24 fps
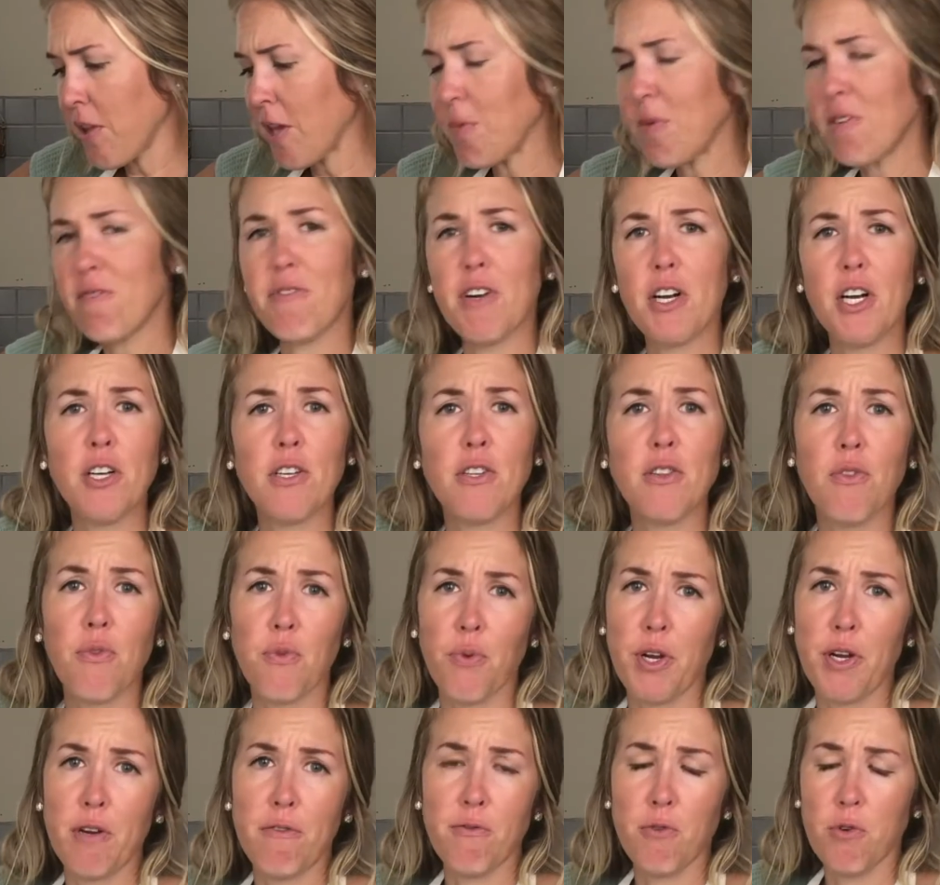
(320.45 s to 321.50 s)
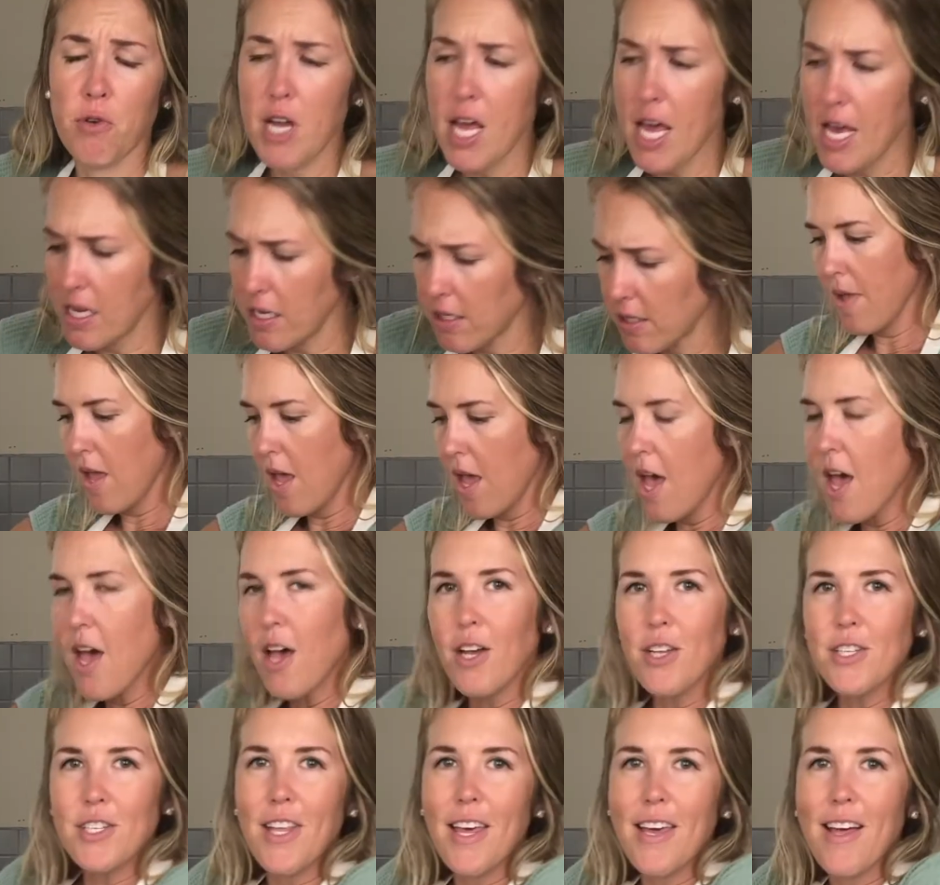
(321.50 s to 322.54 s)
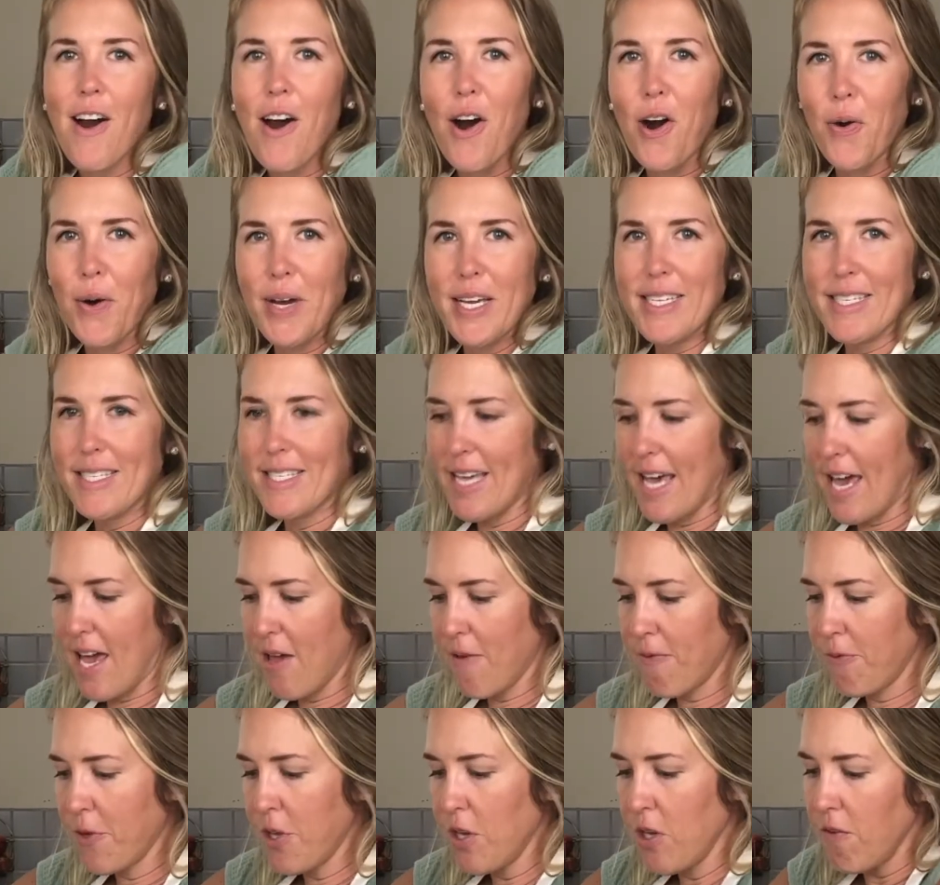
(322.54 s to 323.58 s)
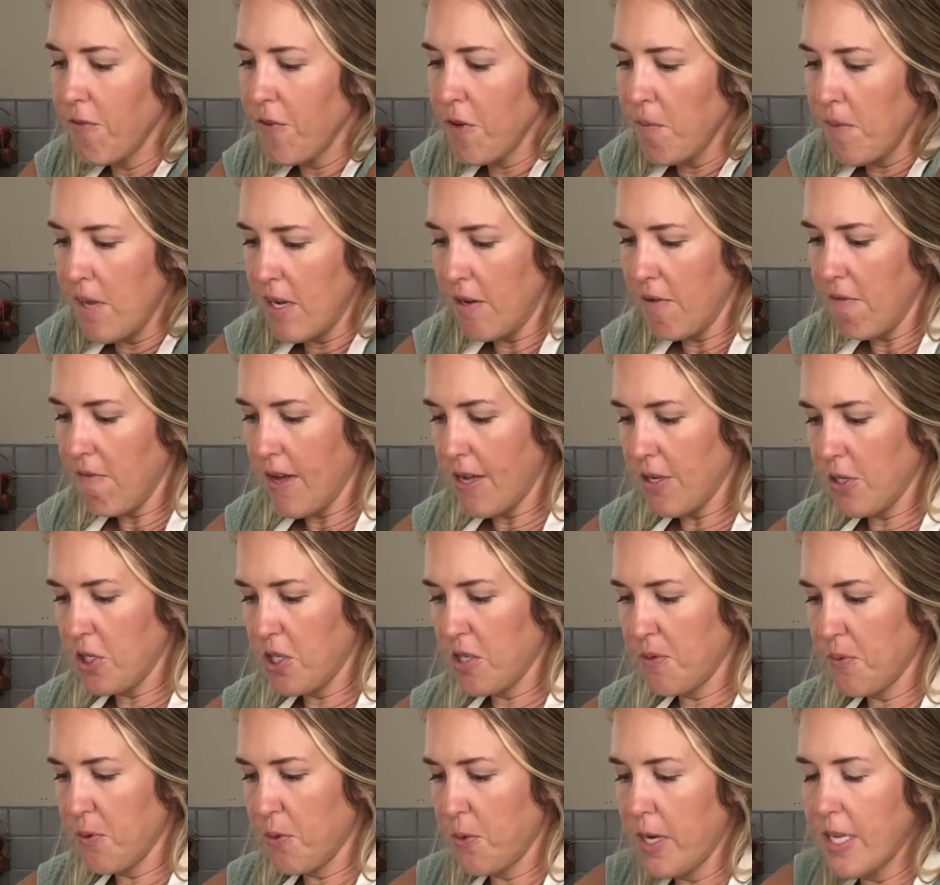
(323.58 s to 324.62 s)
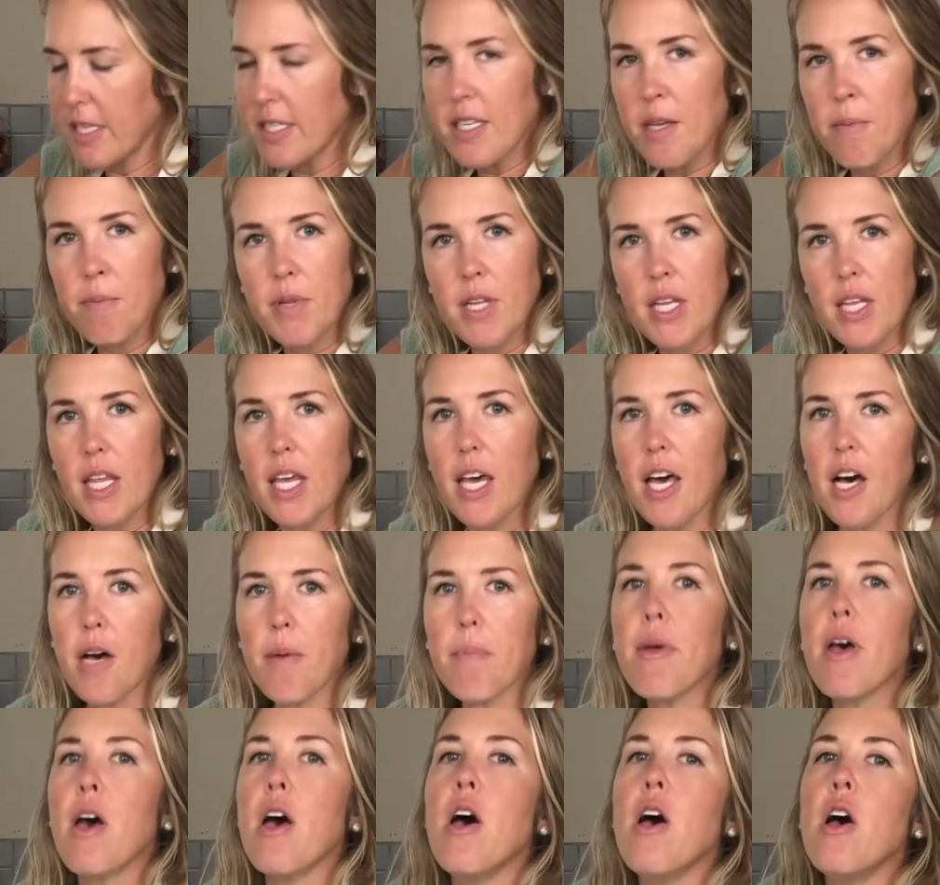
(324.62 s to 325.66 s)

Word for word: prefer three or four days. So like I always say, when you ferment a vegetable, it's completely up